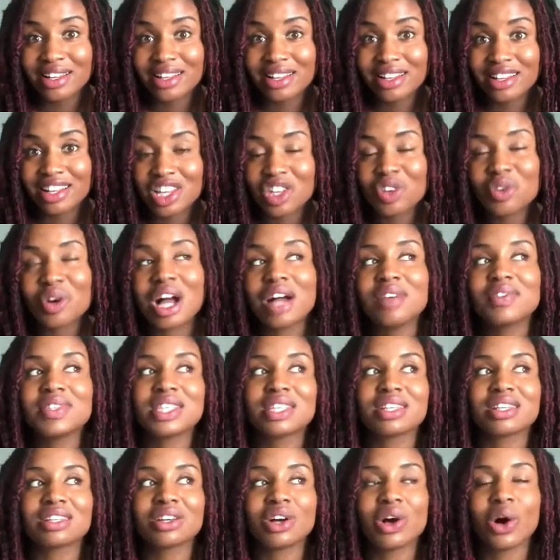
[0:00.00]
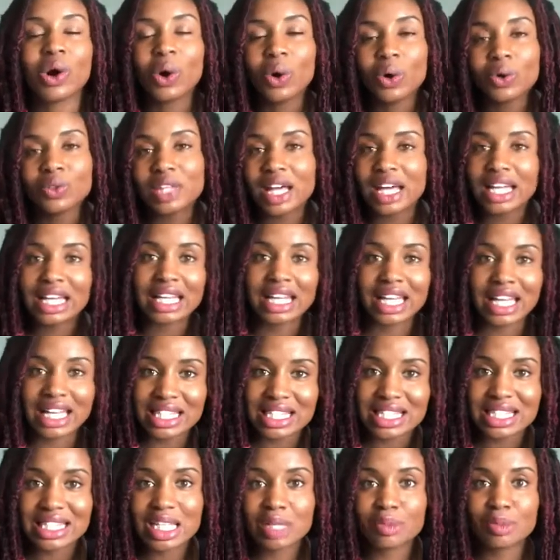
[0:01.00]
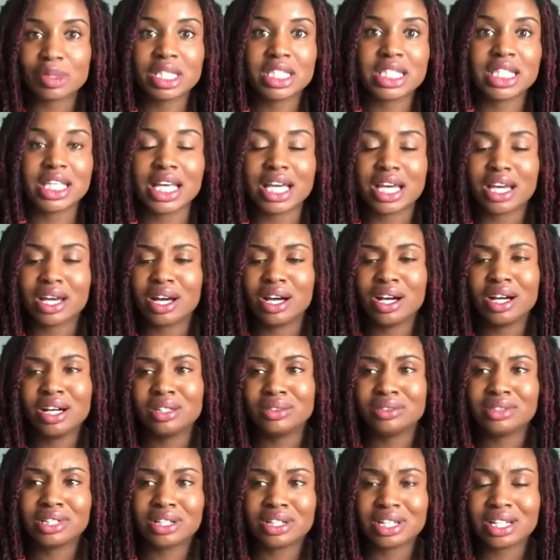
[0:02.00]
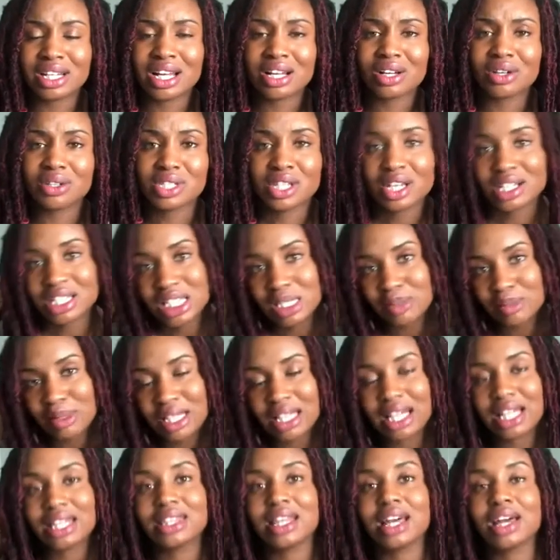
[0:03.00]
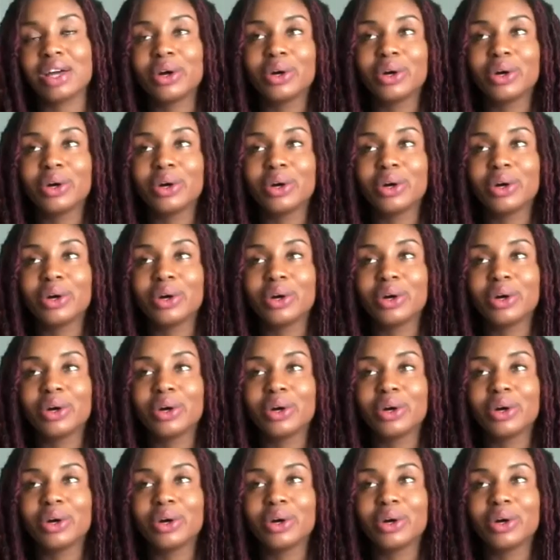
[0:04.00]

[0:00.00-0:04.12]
You don't have to hold that against them and say, oh, no, they're not going to talk to me like that.